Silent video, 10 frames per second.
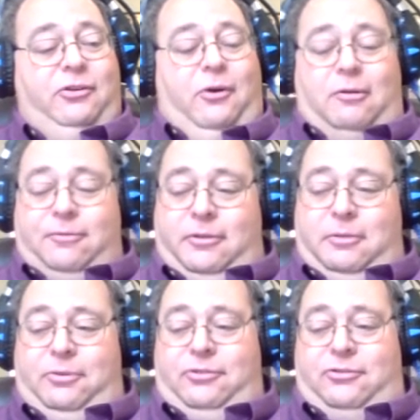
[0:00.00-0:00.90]
that type
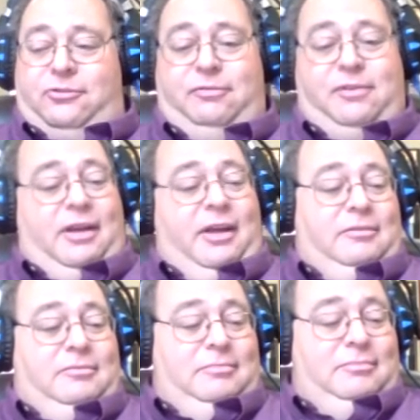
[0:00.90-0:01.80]
of, uh,
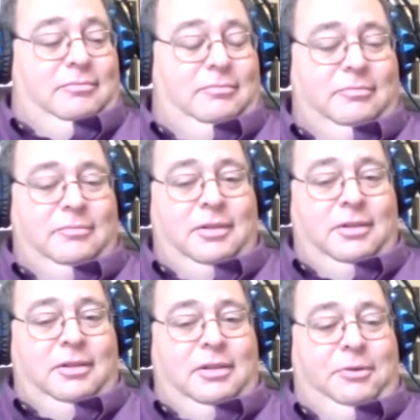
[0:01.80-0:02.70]
uh, uh of
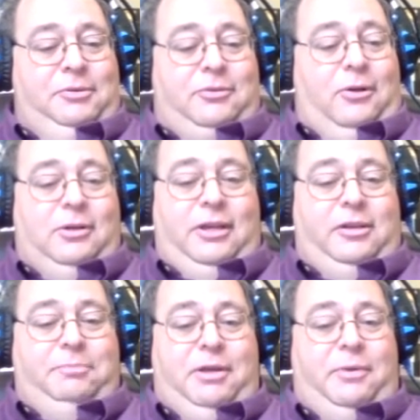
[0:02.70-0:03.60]
a